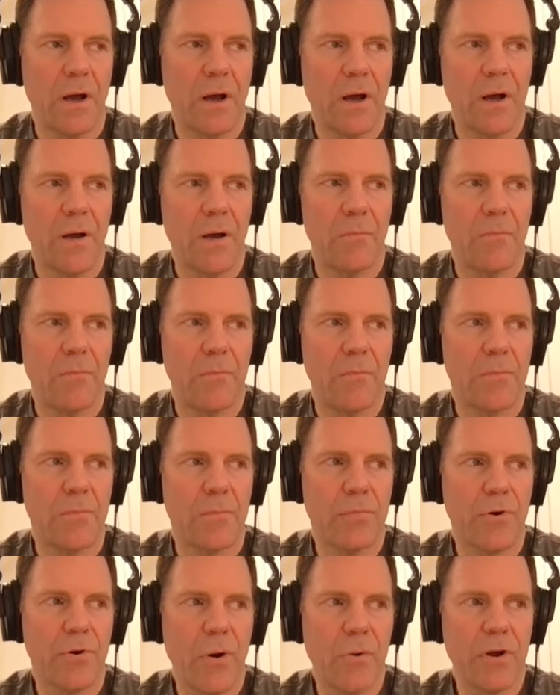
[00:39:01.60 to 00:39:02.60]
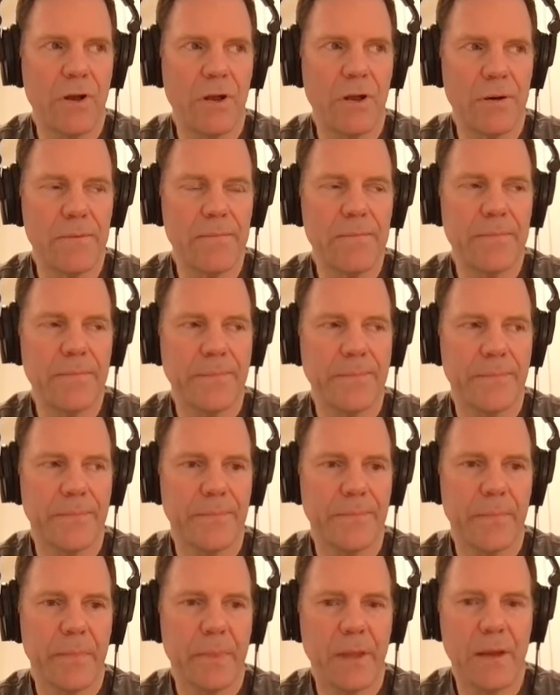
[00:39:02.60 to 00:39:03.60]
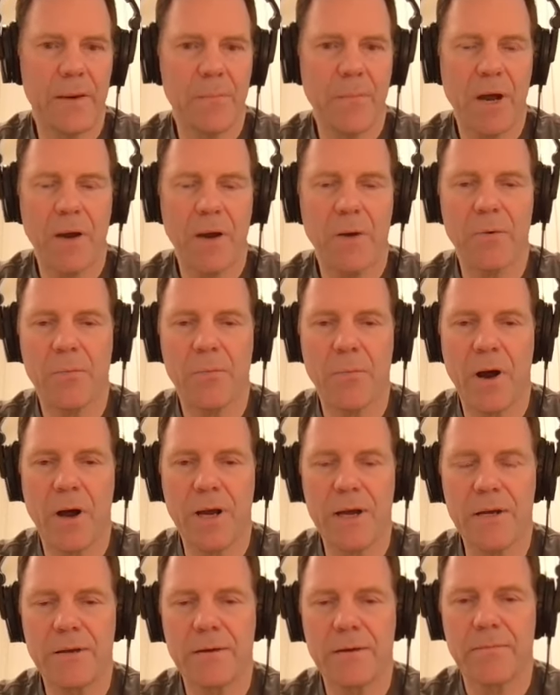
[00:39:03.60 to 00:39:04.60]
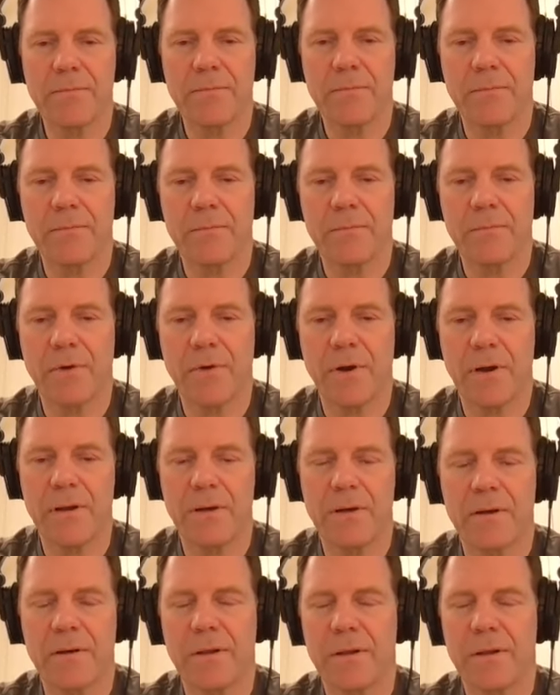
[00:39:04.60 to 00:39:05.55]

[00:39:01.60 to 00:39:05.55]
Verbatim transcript: um, broken in my own mind, right?